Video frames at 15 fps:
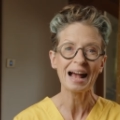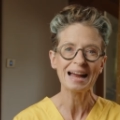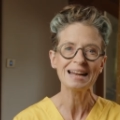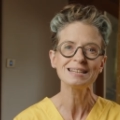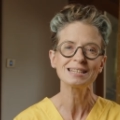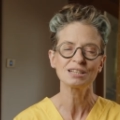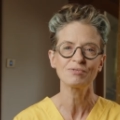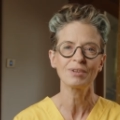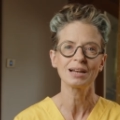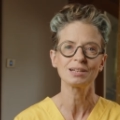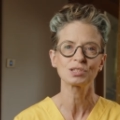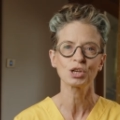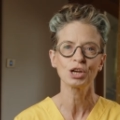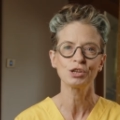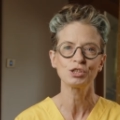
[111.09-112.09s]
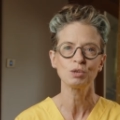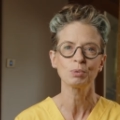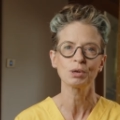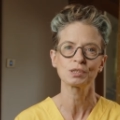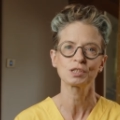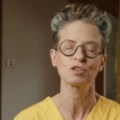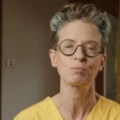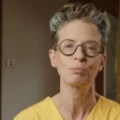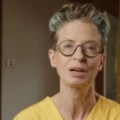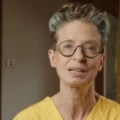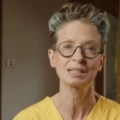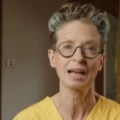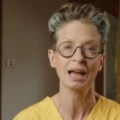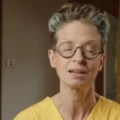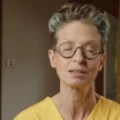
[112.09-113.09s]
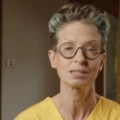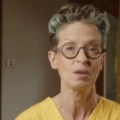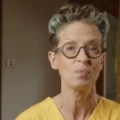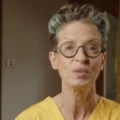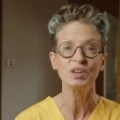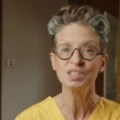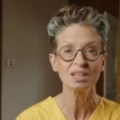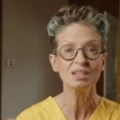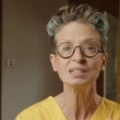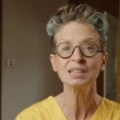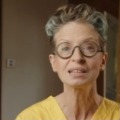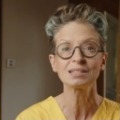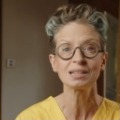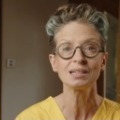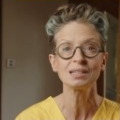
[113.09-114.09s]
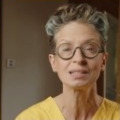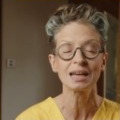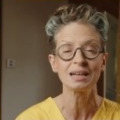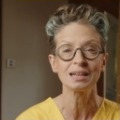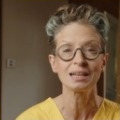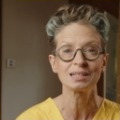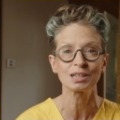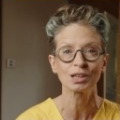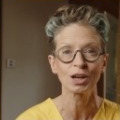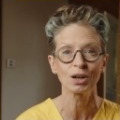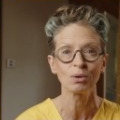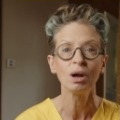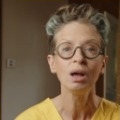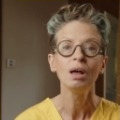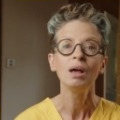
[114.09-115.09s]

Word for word: and advanced HER2 positive breast cancer that didn't exist 10 years ago.